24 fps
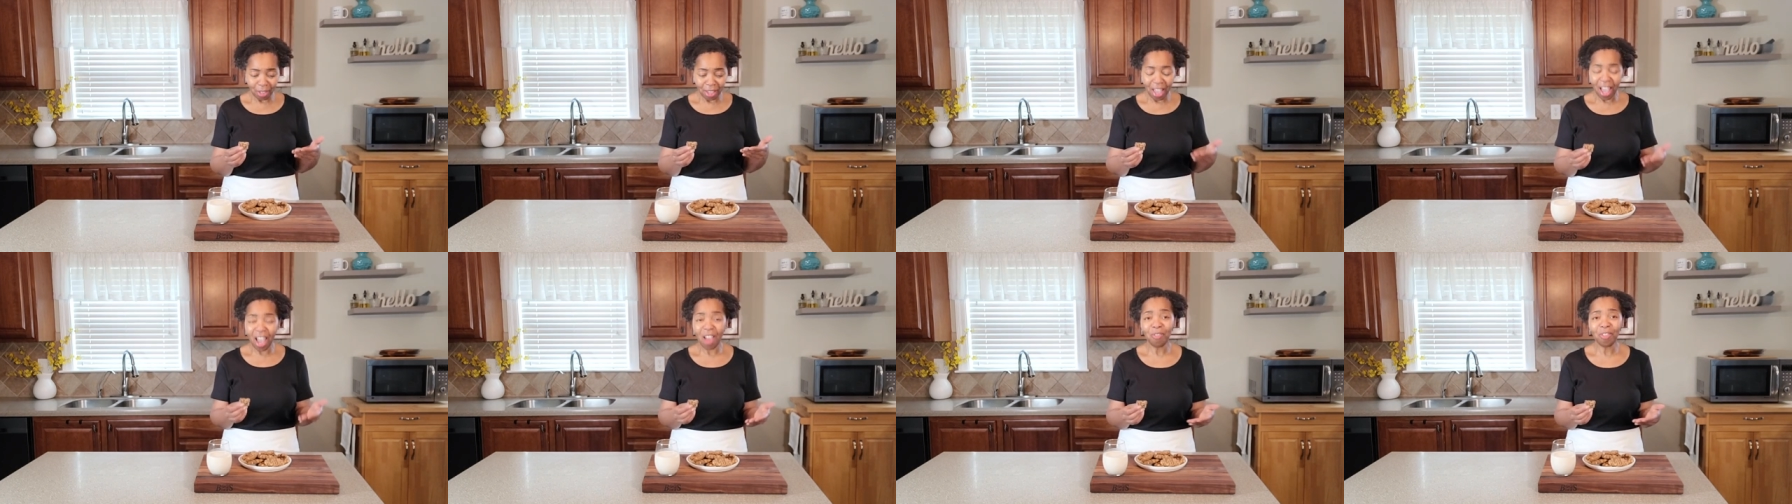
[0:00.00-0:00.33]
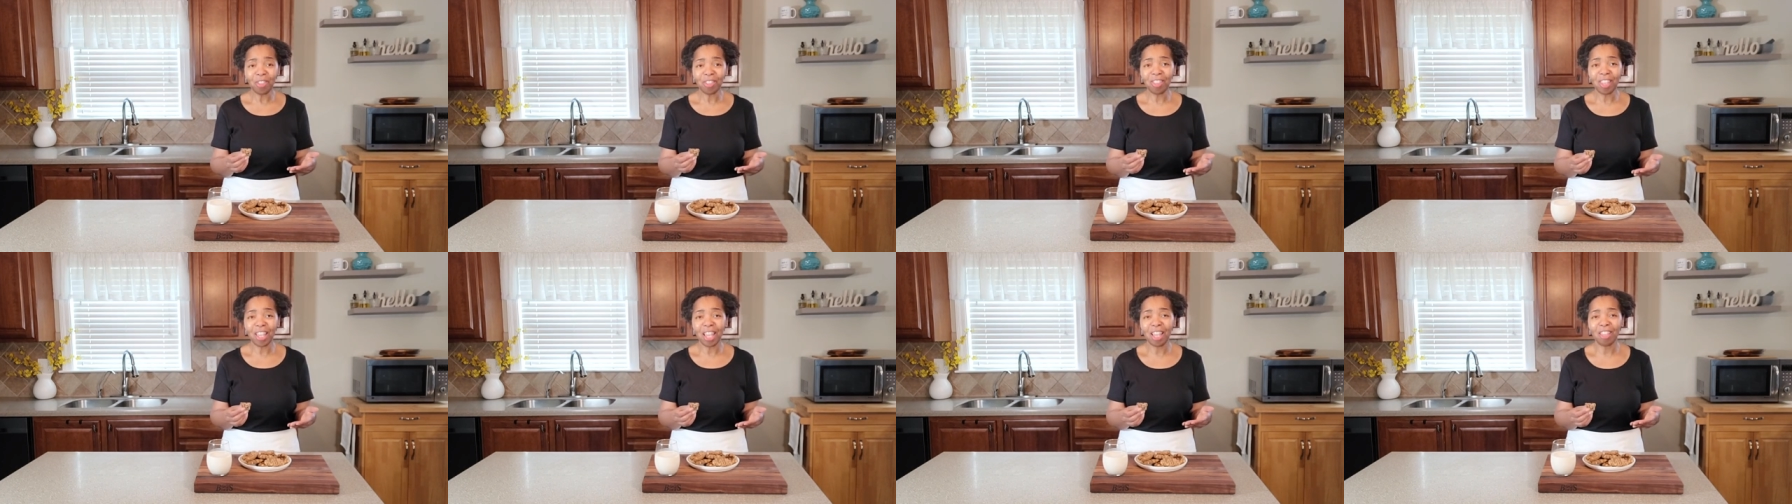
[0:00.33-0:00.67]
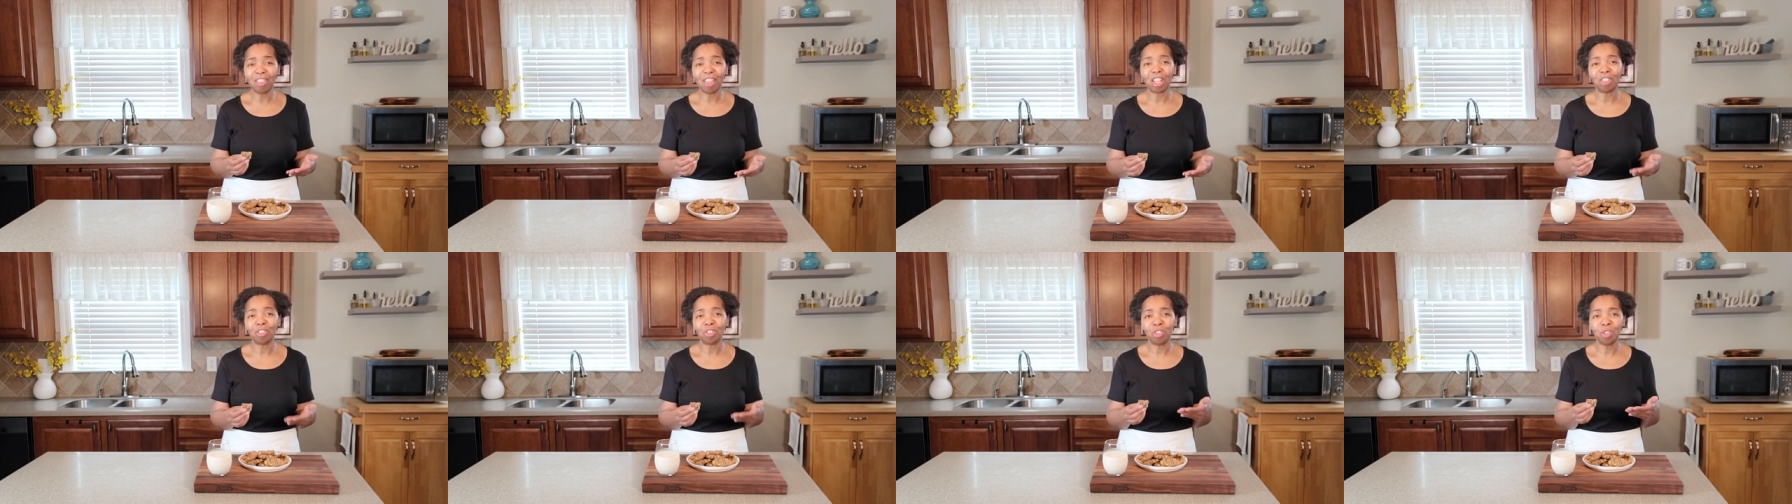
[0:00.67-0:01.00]
everything
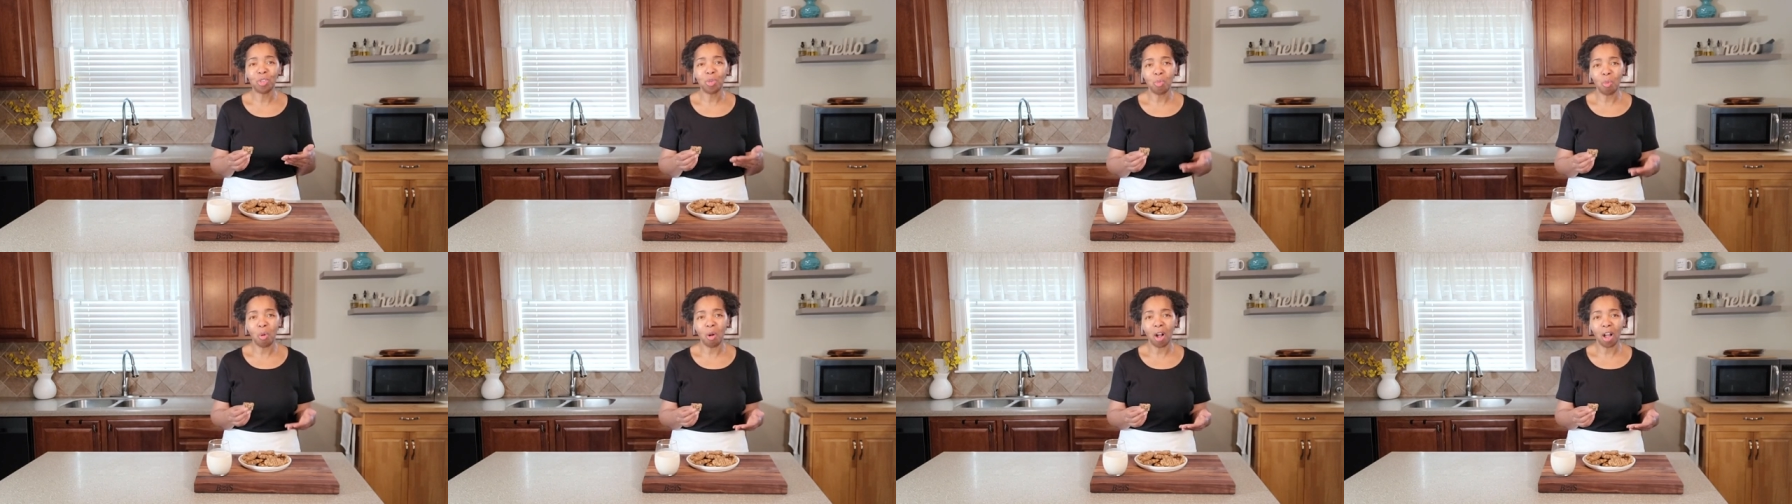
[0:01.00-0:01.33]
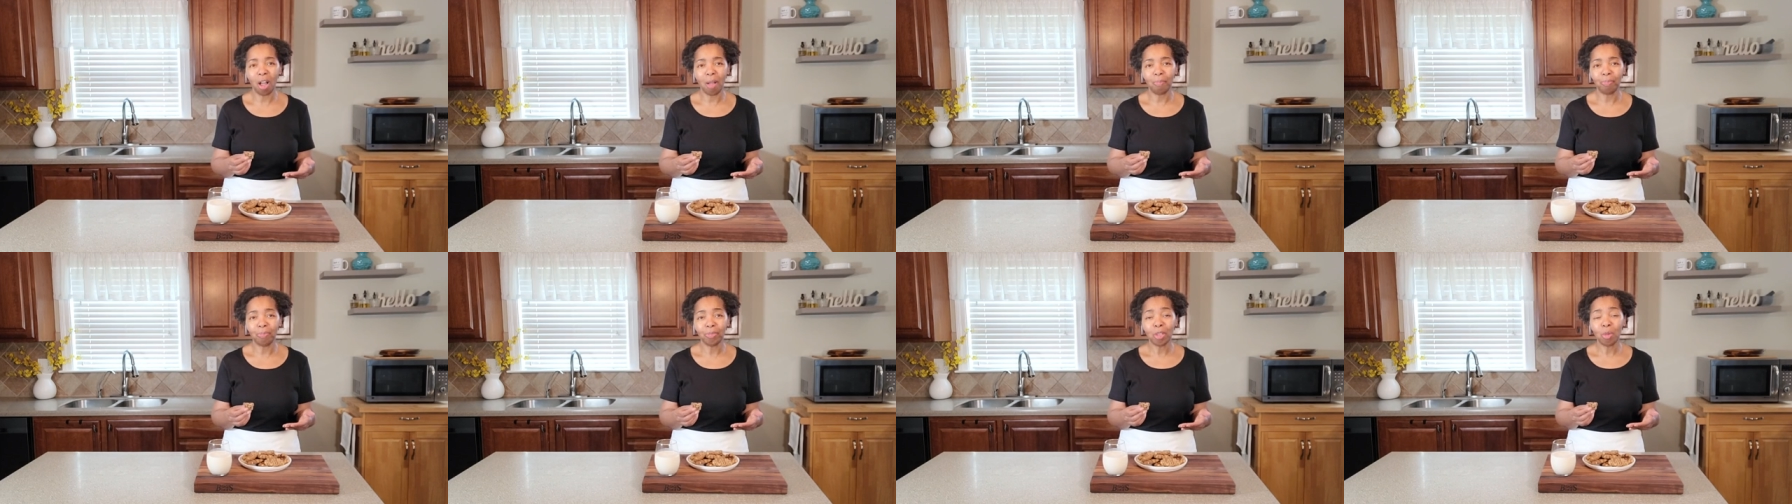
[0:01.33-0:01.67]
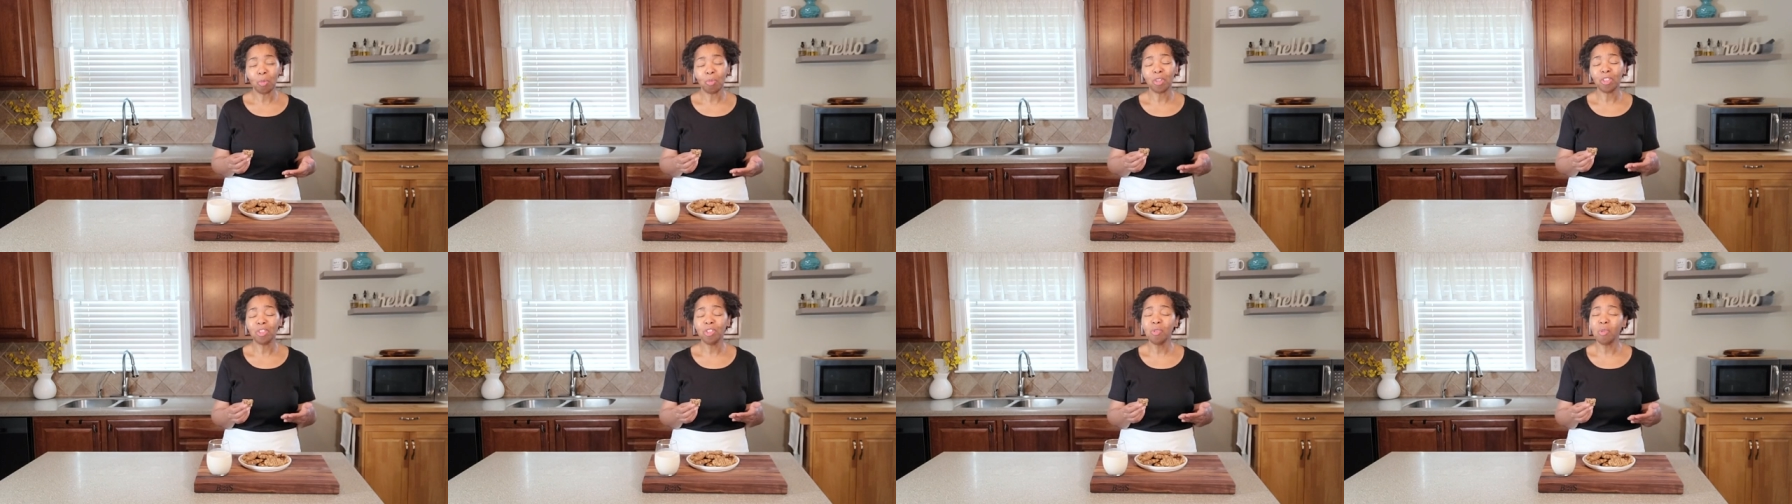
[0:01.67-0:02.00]
that you want
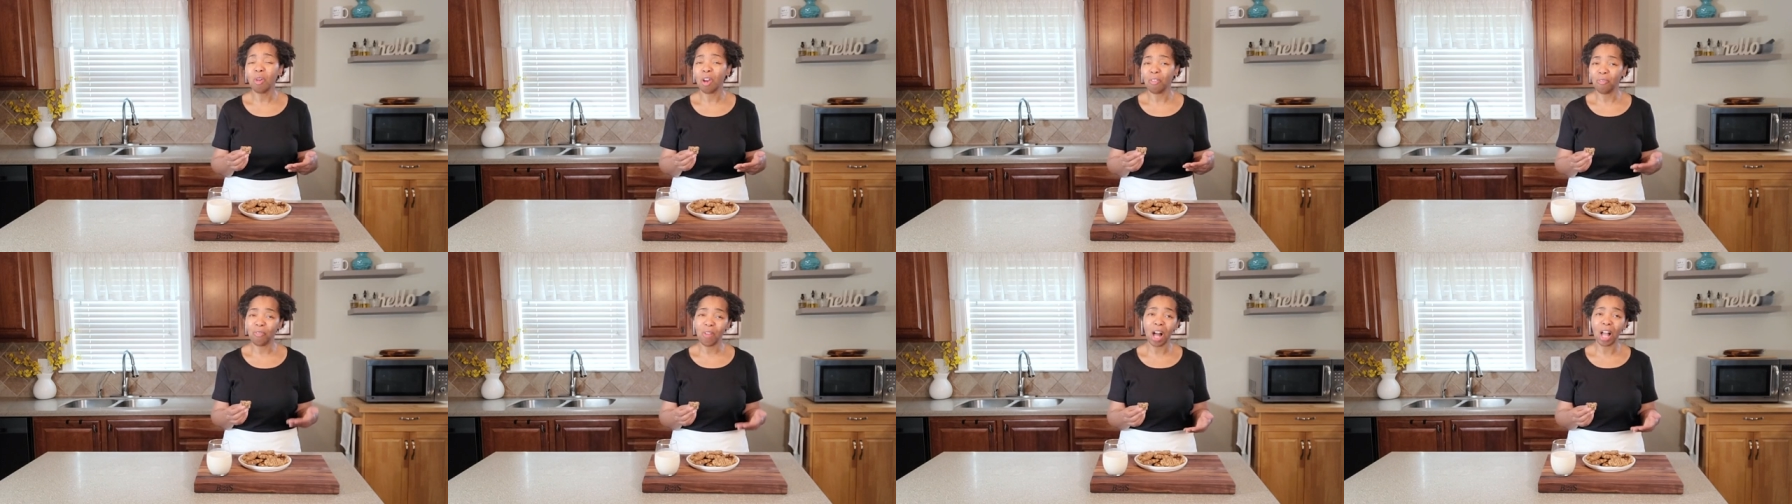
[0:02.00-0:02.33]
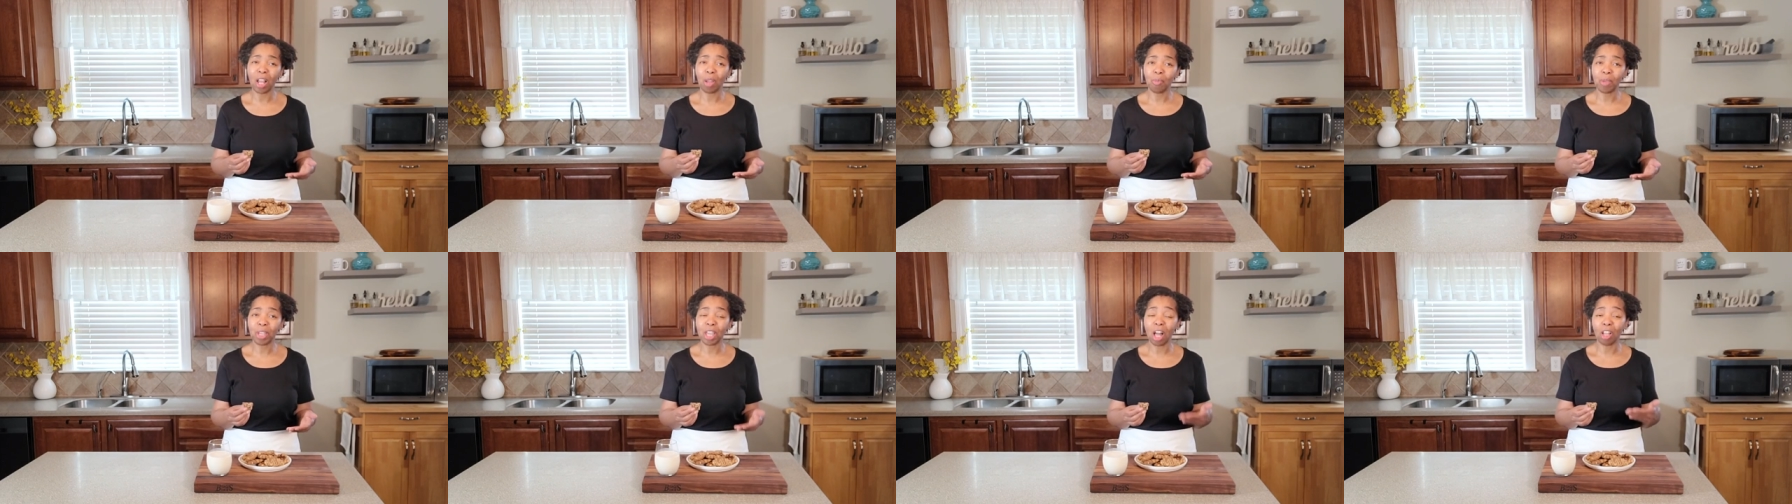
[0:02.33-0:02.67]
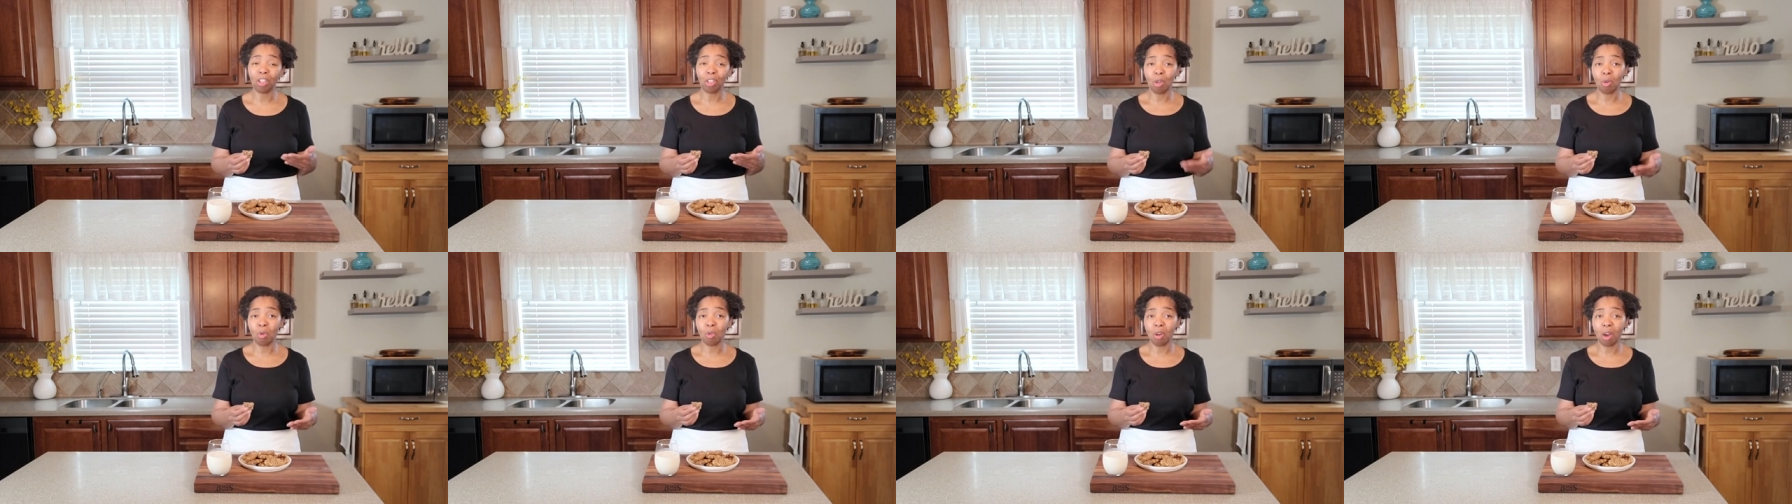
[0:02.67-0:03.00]
when you are following a
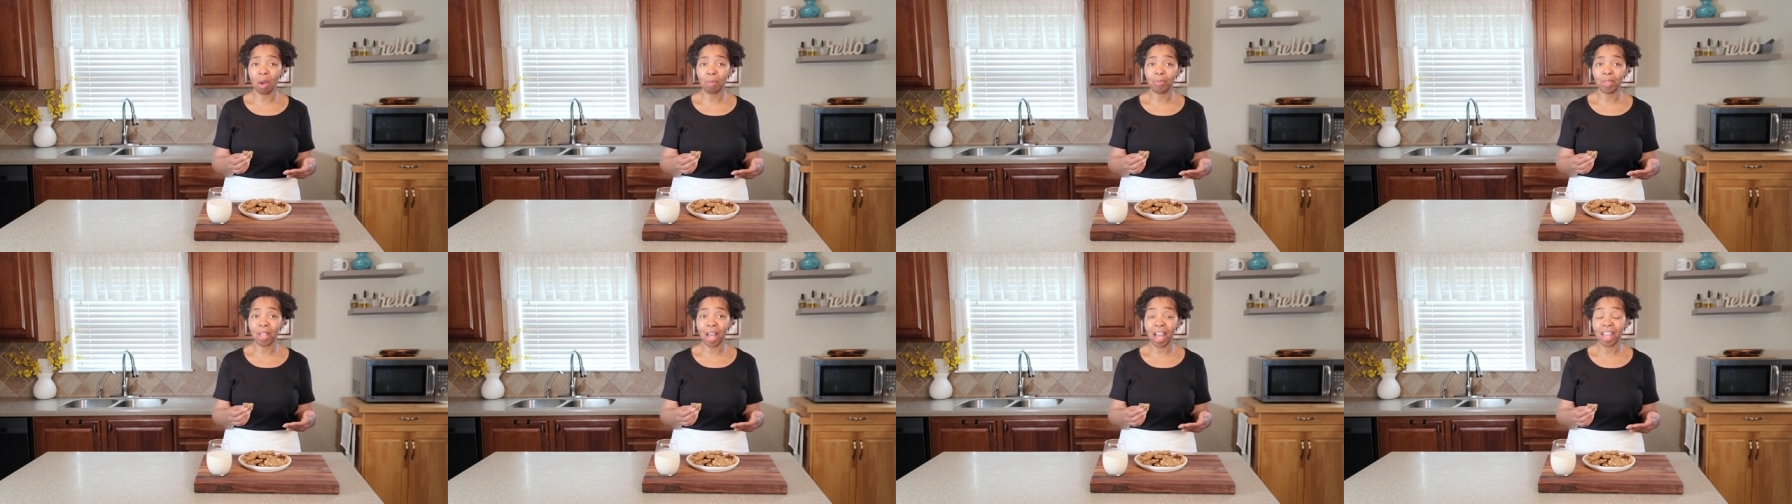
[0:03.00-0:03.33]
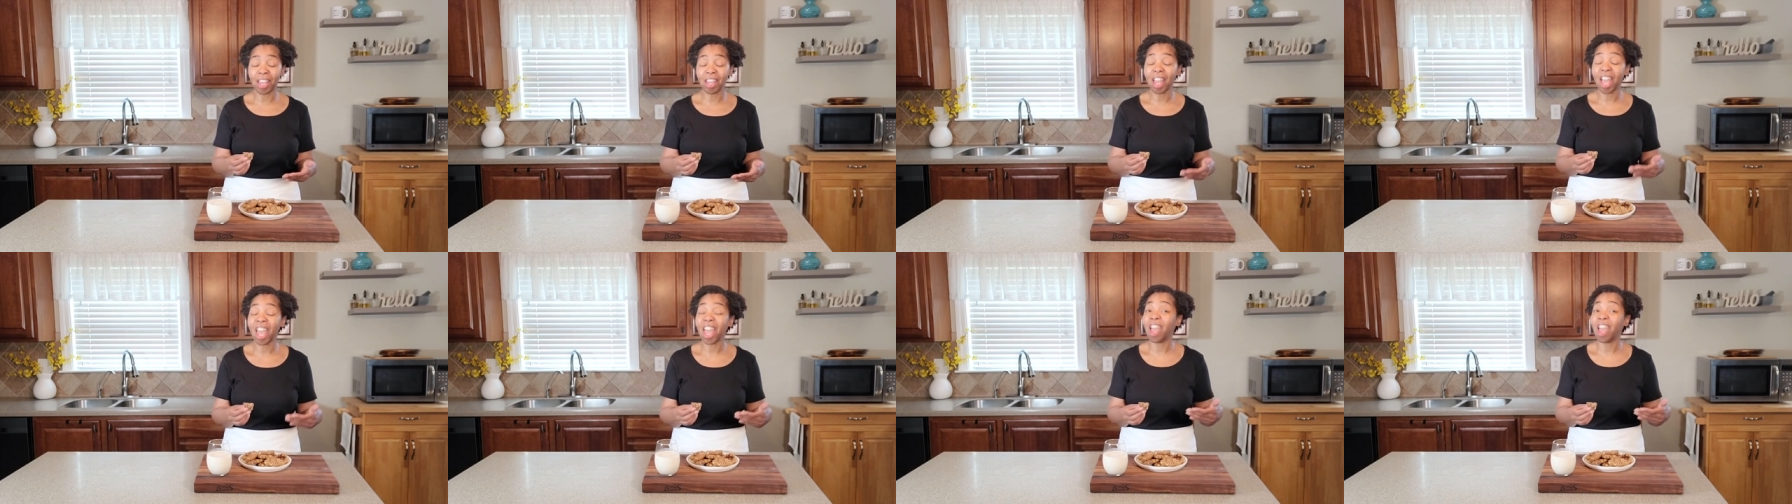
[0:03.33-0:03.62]
low carb diet.